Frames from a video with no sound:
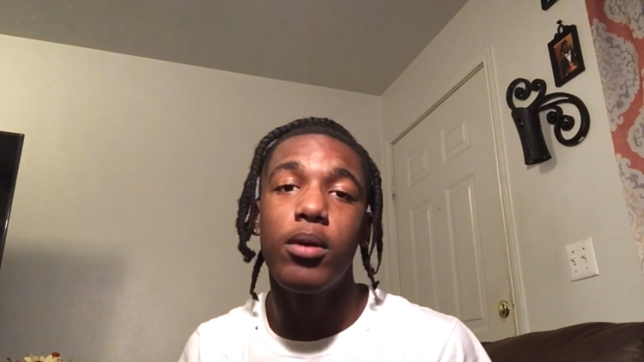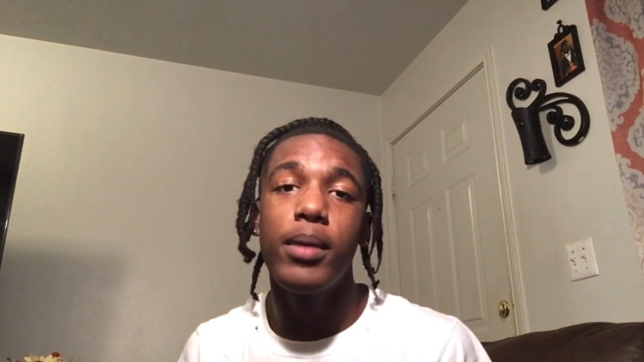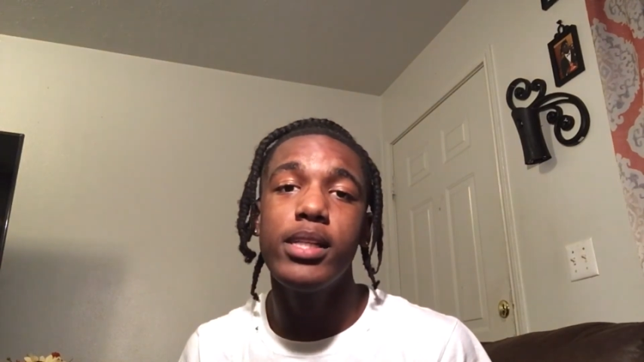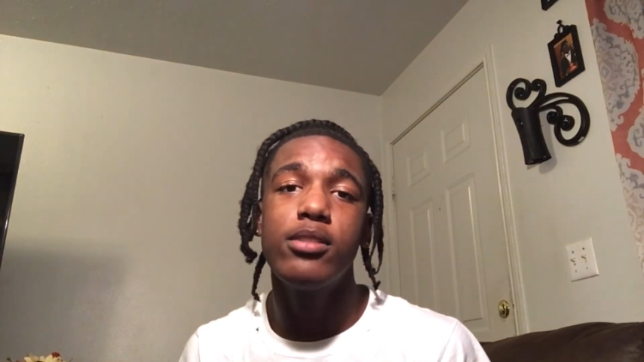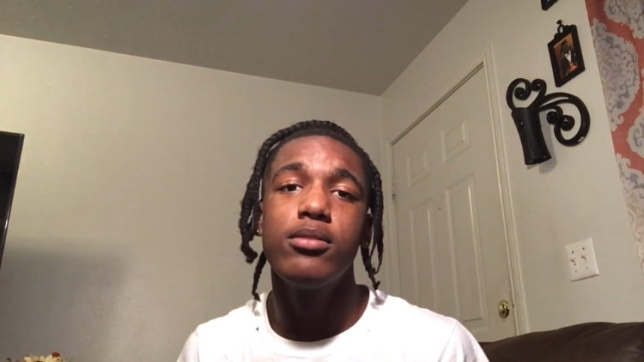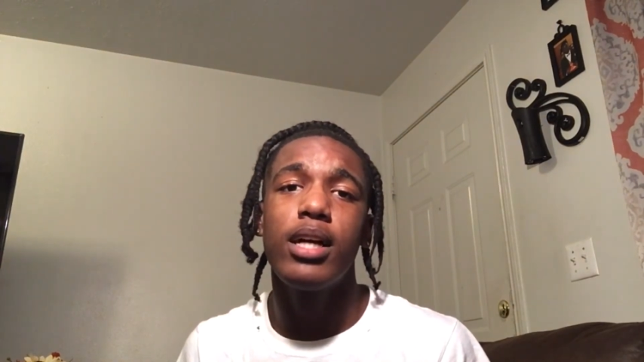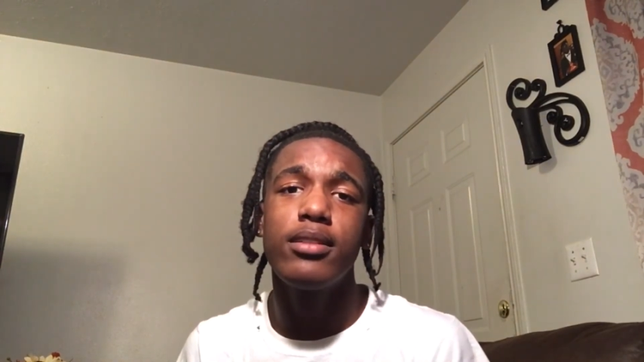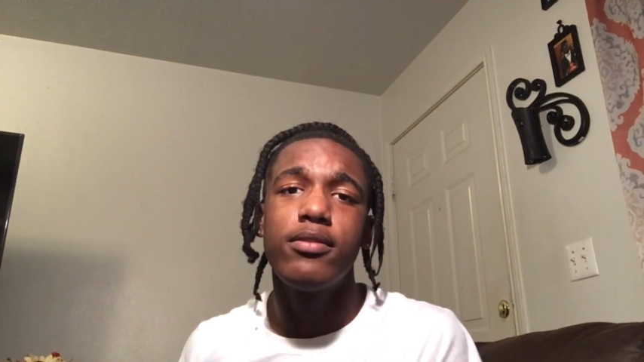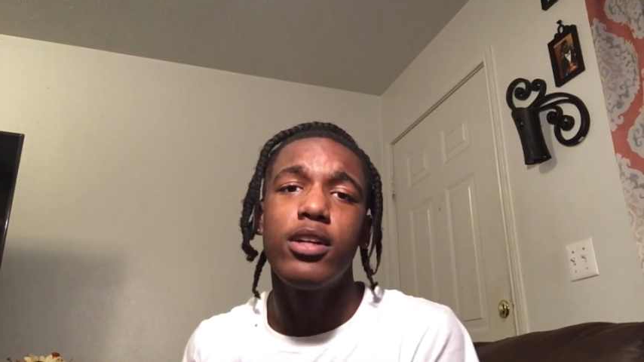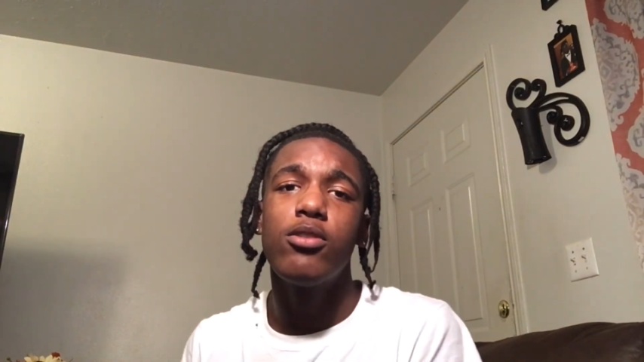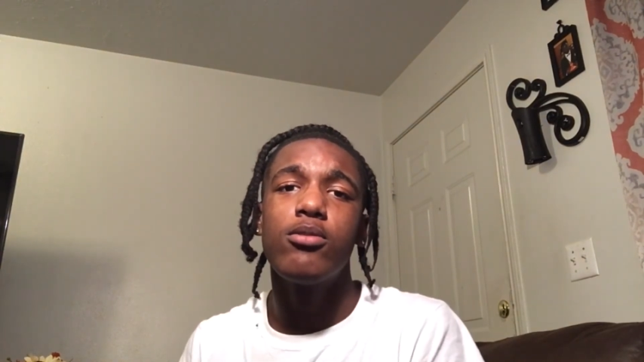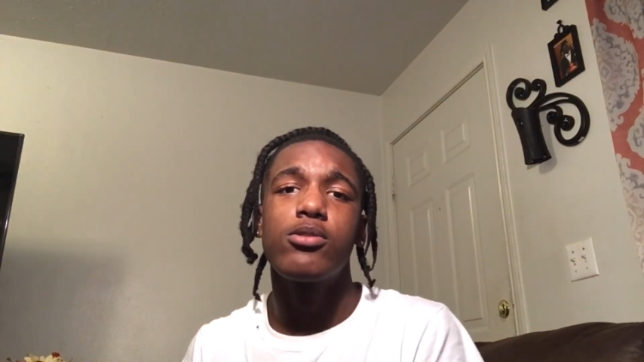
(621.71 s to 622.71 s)
Make sure you like the
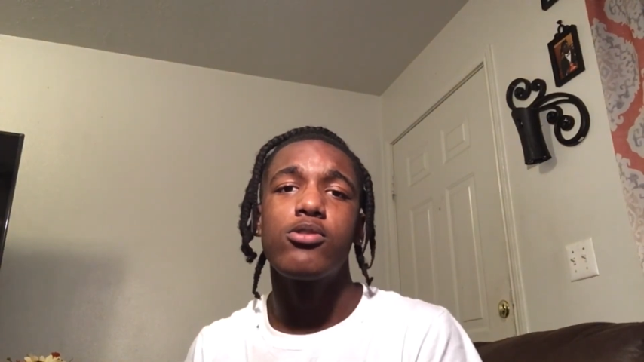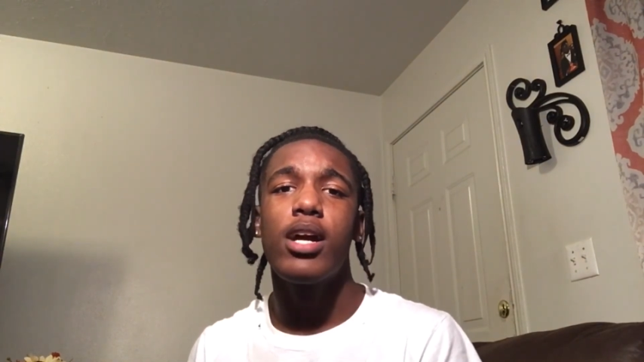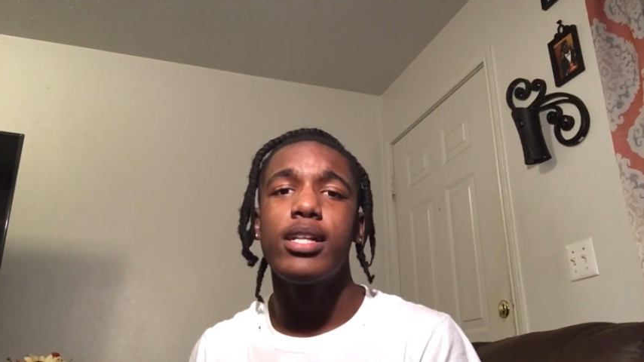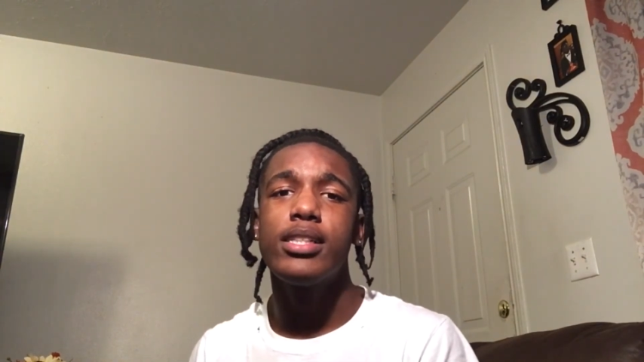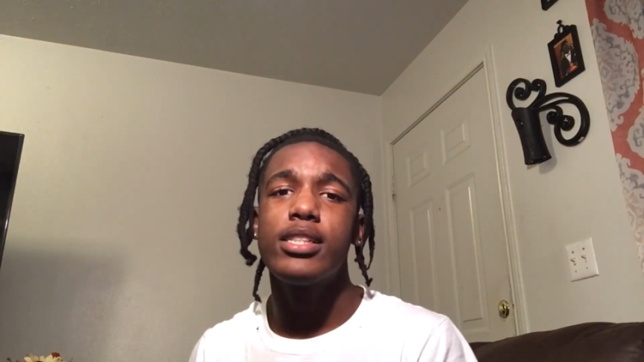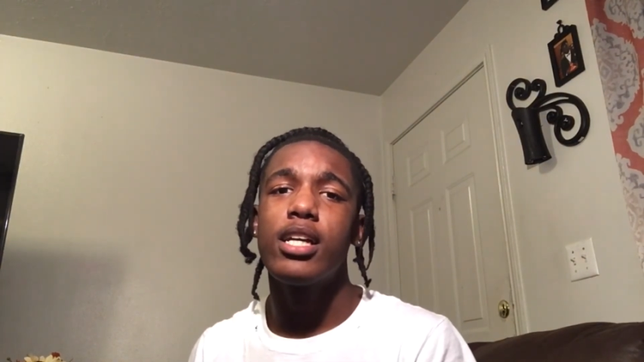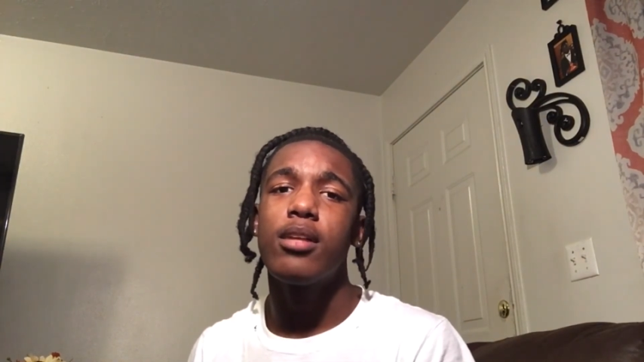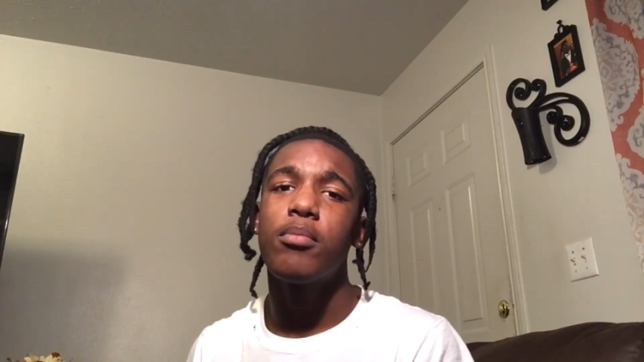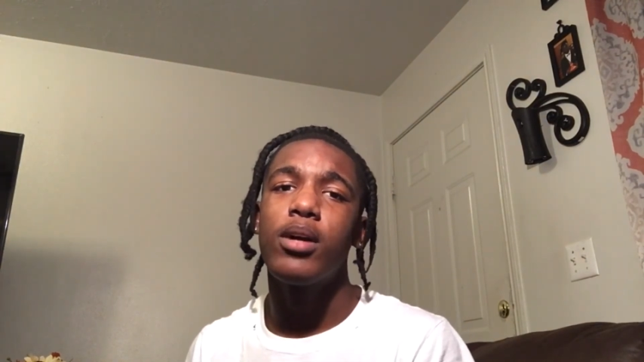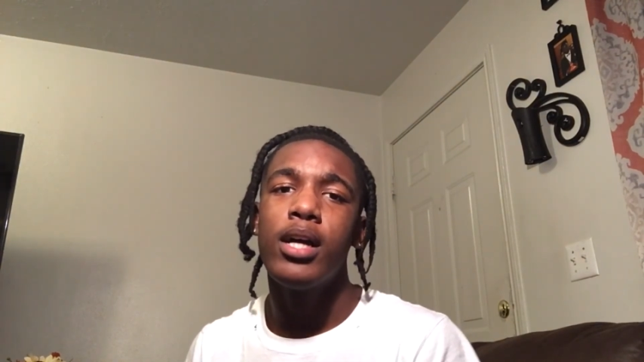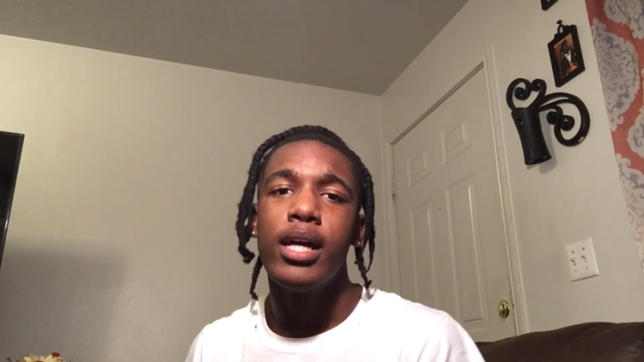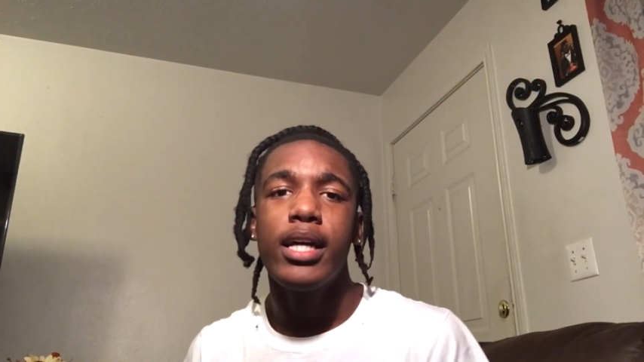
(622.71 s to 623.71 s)
video, subscribe to the channel, bro.